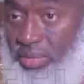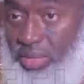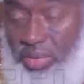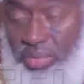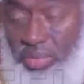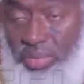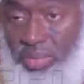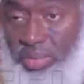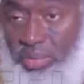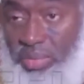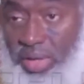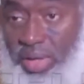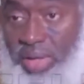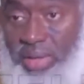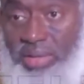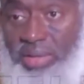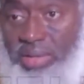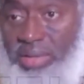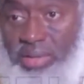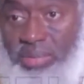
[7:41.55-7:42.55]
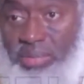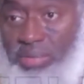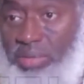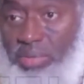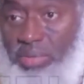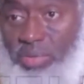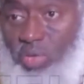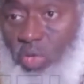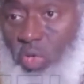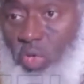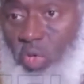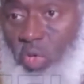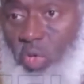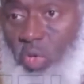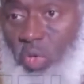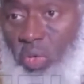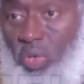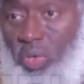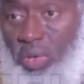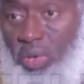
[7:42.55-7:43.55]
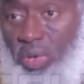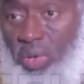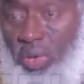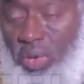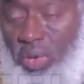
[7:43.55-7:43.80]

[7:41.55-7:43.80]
People behind the scene, people don't know.